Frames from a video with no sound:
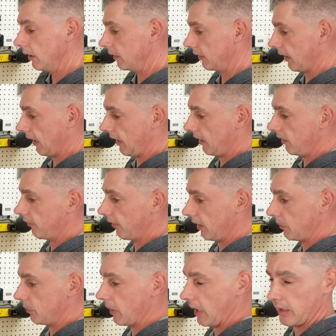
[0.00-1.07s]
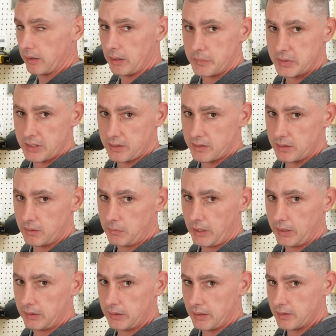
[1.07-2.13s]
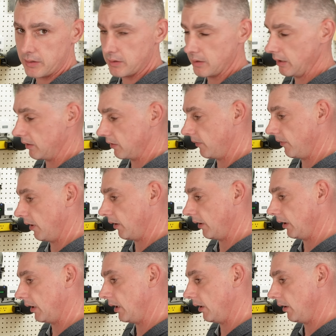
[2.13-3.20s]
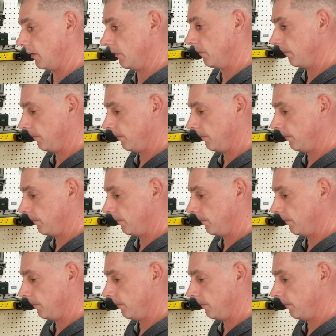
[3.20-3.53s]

to have a backup system like this is very key.